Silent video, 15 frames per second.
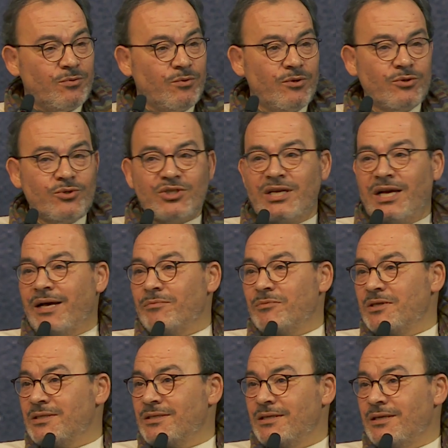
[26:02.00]
Watch,
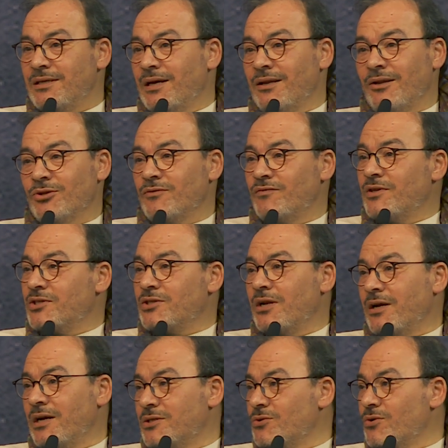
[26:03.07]
Amnesty, a lot of digital
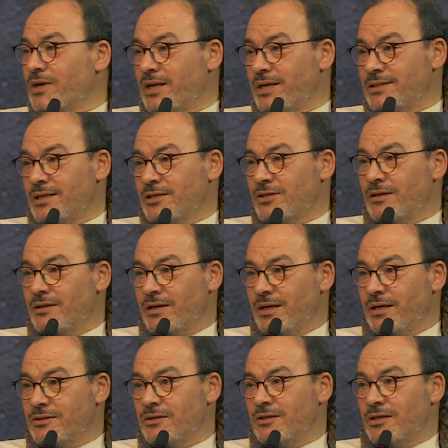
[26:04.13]
rights organizations in the
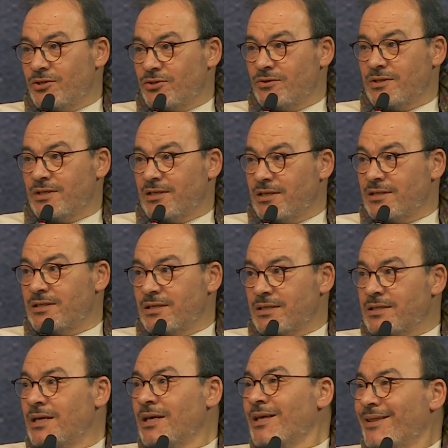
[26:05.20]
region issue statistics.
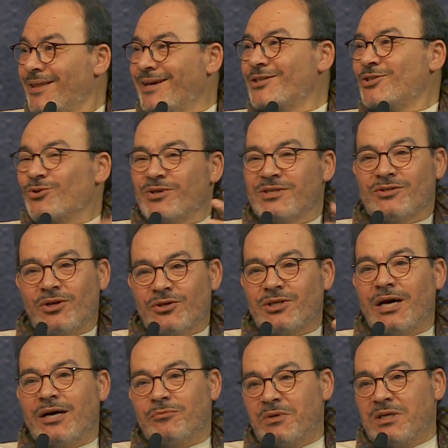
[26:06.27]
The issue is not
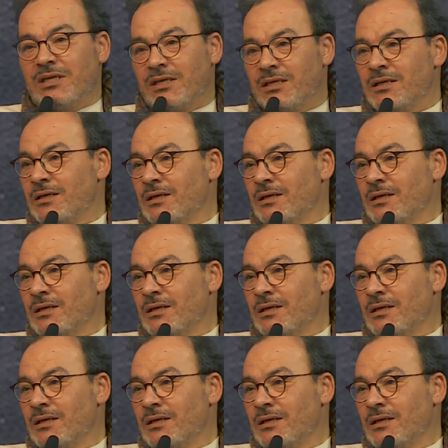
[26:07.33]
how many.